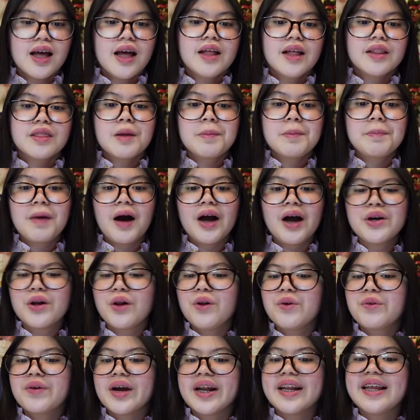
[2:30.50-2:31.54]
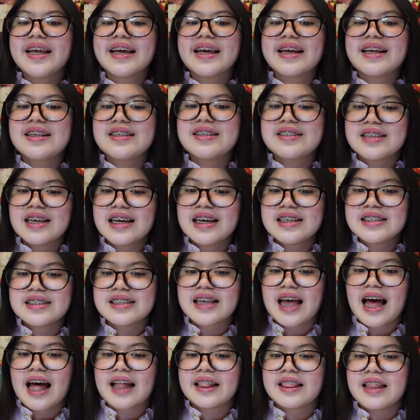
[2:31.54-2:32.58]
The bond already
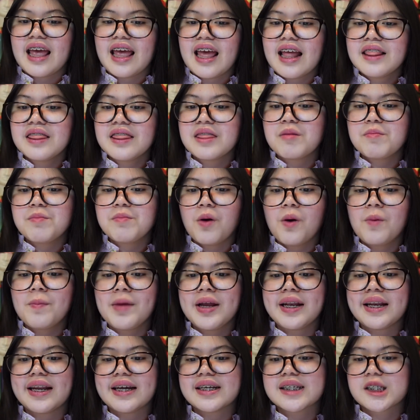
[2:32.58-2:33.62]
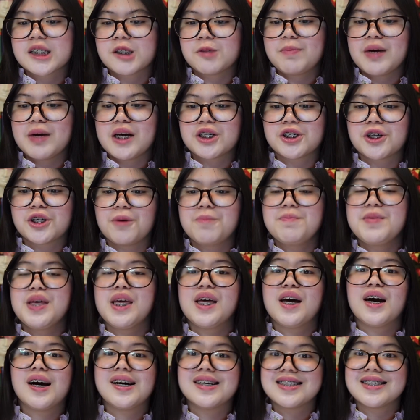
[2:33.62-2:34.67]
exists and the moment is special
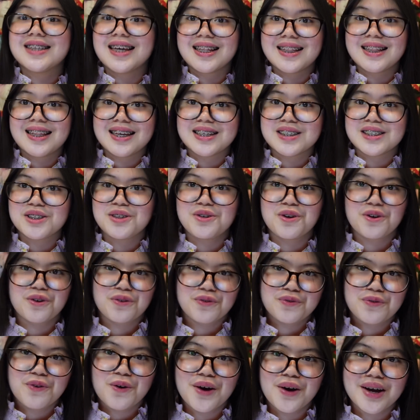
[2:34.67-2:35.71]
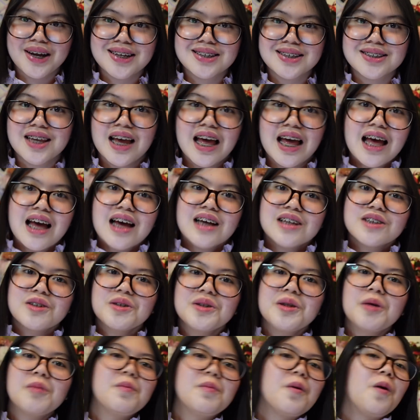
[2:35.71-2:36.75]
because it is your voice.
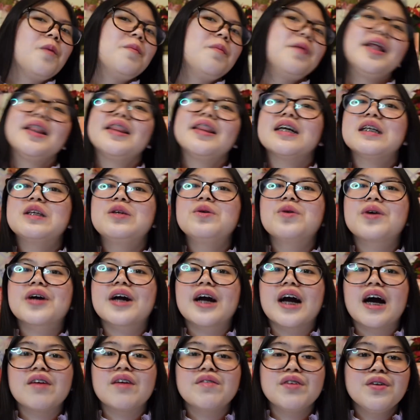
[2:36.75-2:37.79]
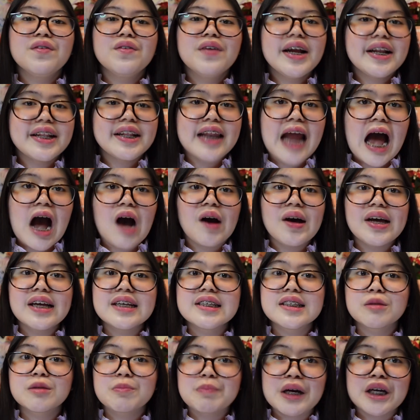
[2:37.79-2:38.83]
So the moment that you are having right now
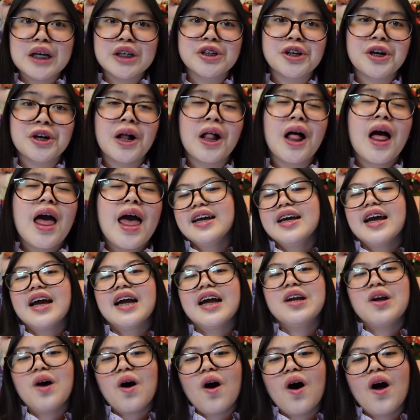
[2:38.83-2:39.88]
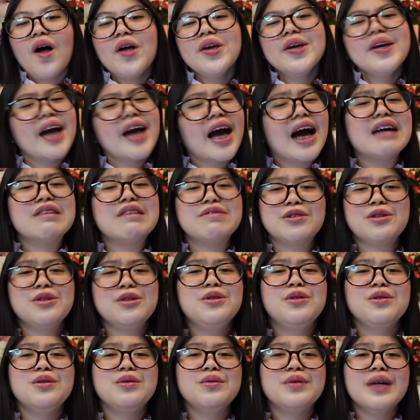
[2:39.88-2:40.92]
is special, and all you have to
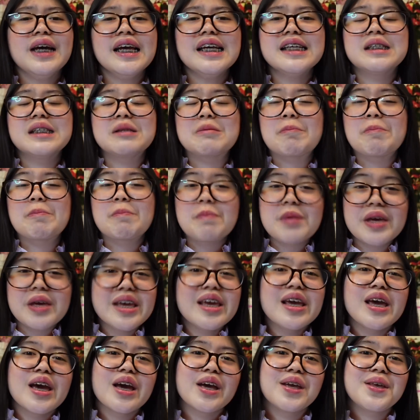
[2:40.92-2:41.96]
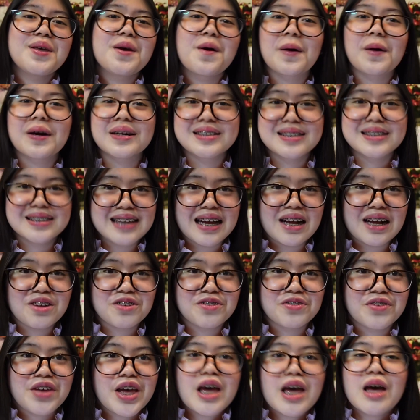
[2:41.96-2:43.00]
do is be
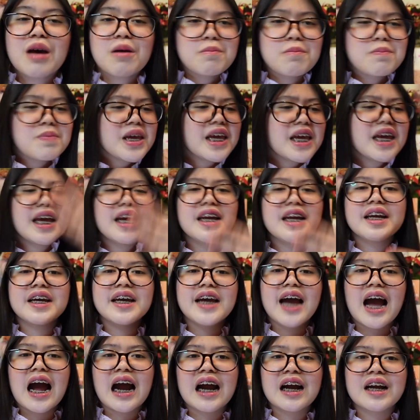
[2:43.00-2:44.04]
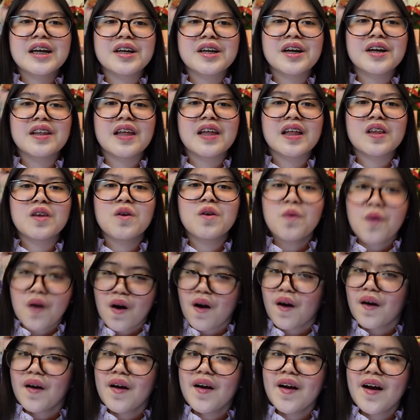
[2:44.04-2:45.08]
yourself. Be in the character that you
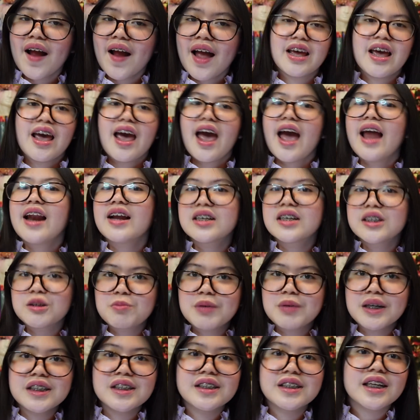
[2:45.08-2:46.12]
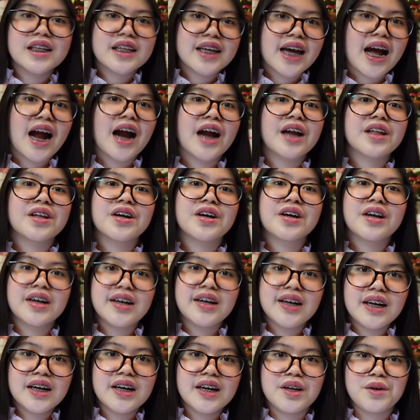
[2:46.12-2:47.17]
are and express that character
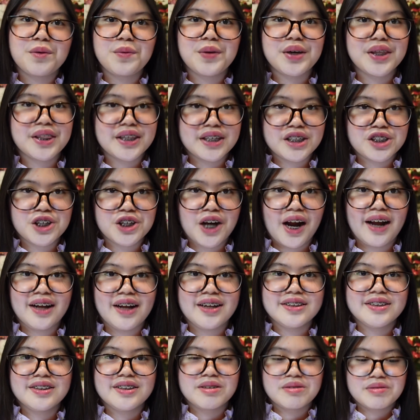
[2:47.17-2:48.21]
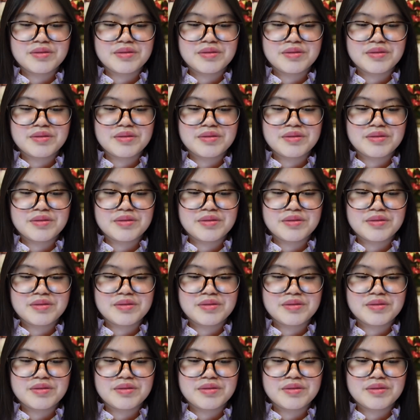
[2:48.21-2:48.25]
clearly with a child.